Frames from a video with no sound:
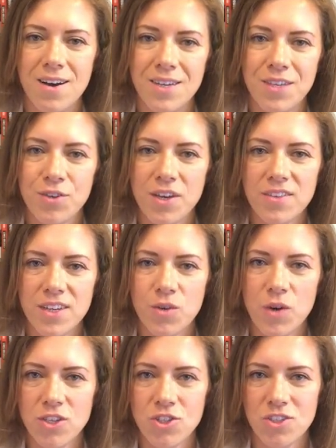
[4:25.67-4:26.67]
If you have any
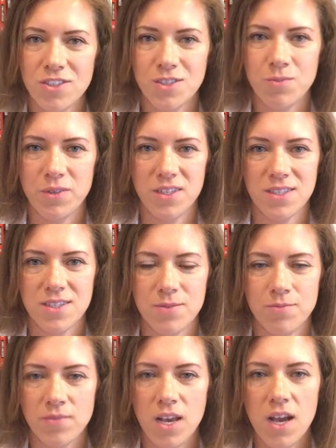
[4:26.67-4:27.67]
questions, please
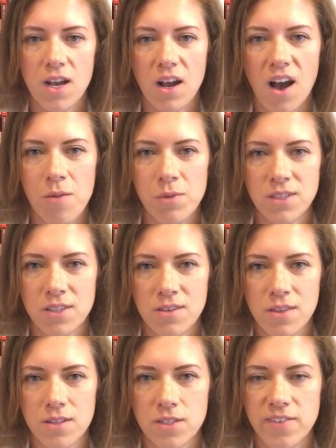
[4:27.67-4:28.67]
comment
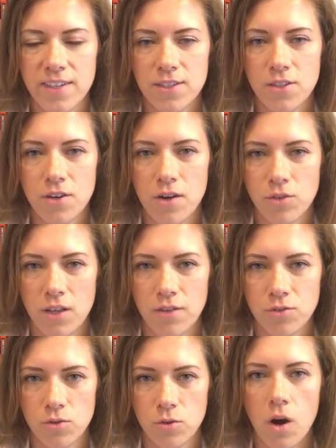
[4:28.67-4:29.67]
under this video. I would
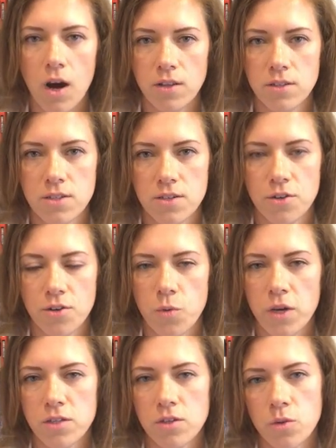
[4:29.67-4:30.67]
love to answer your
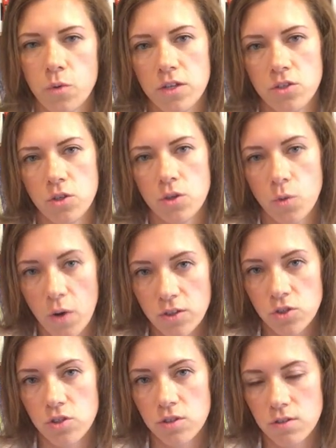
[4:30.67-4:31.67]

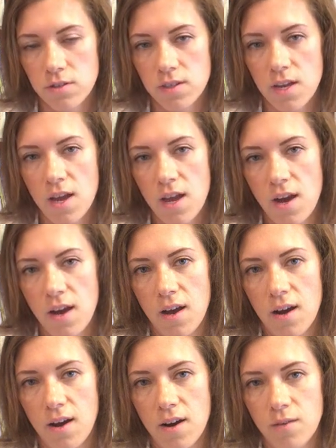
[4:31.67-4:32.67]
questions,
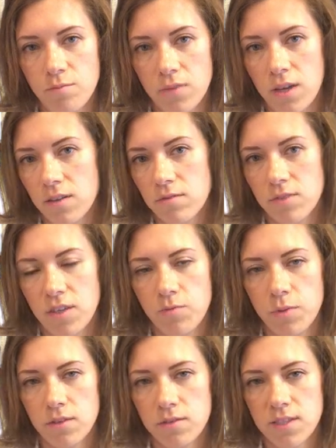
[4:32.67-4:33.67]
and give
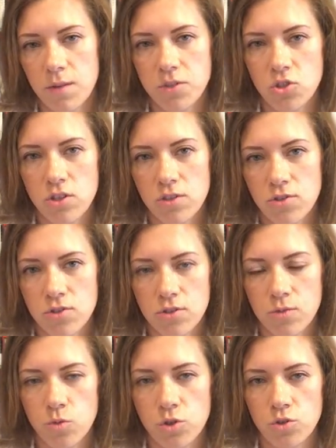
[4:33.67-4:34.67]
me some
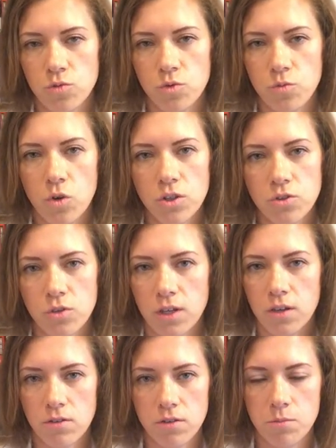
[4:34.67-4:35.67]
suggestions what you would want to
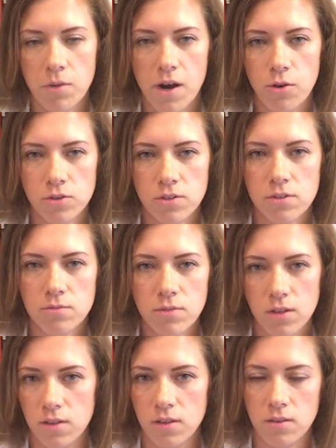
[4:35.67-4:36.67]
hear about
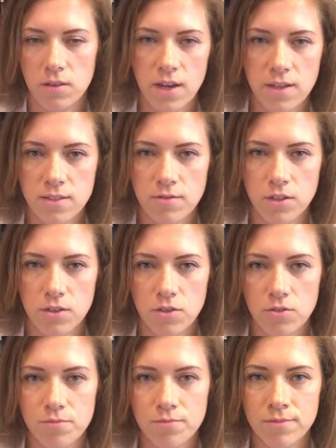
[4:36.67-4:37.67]
in the next
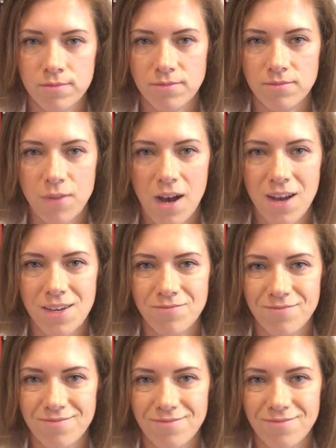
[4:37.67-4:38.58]
video. Bye.